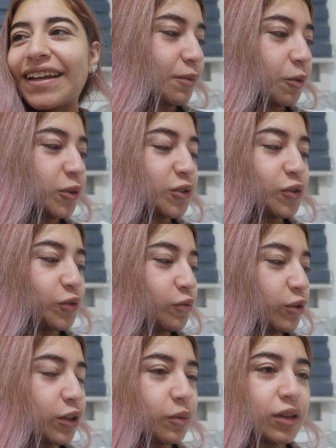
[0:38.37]
I'm going to
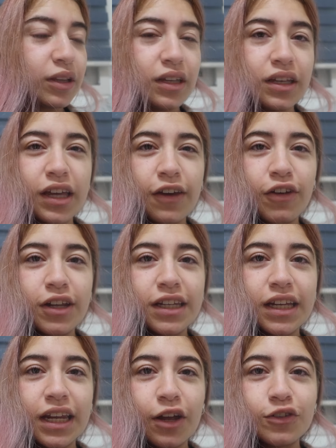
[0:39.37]
really quickly get
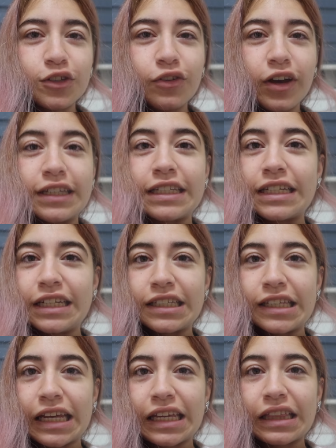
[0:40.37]
ready and I'll see you guys in a
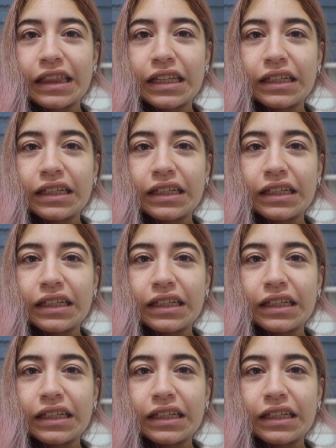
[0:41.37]
second.